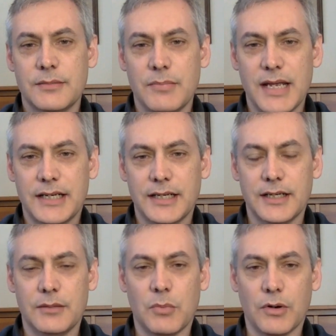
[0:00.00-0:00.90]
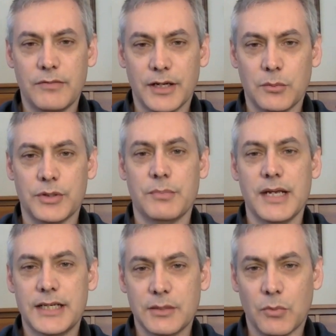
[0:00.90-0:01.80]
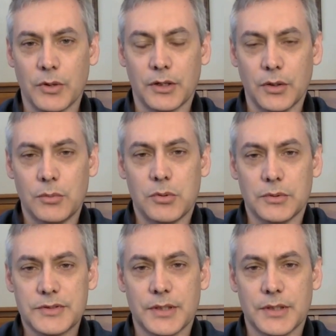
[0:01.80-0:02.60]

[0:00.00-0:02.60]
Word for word: to make it more available, to make it more global.